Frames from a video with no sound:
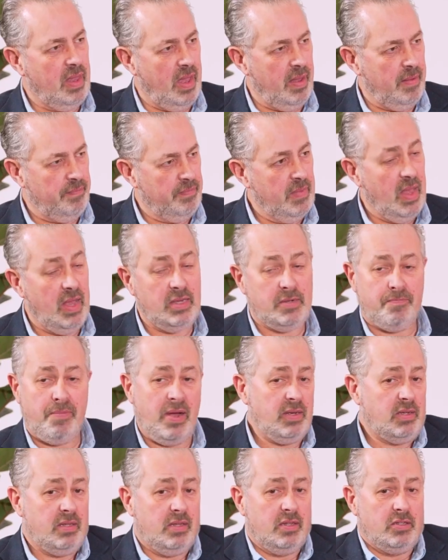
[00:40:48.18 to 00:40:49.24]
Yeah, it's
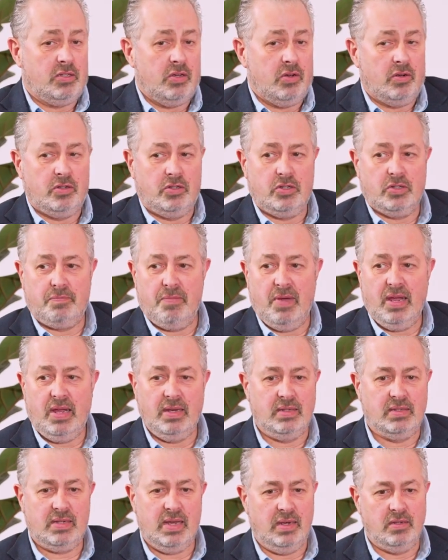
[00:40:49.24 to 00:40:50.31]
back to the sort of just
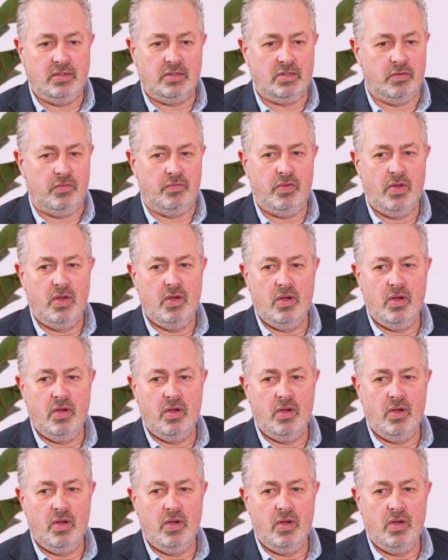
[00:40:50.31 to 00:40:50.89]
making sense of